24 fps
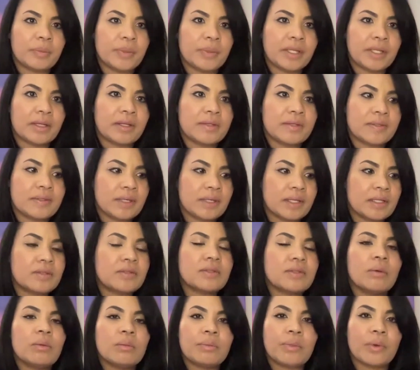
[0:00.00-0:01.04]
because it's
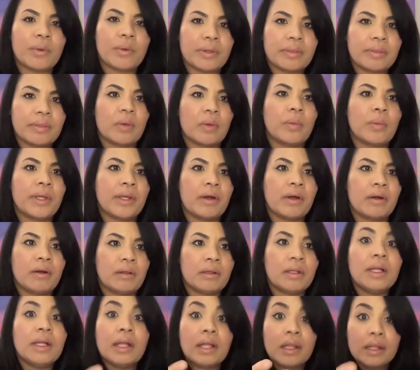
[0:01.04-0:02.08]
so important that we
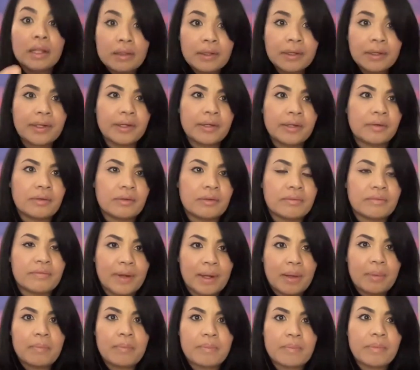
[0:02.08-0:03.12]
all learn
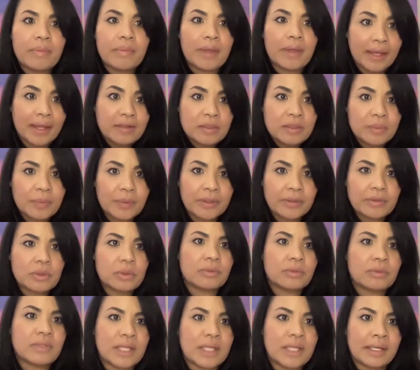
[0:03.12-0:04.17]
from experts
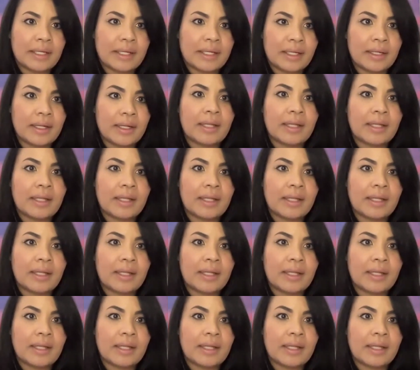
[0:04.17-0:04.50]
who have done it.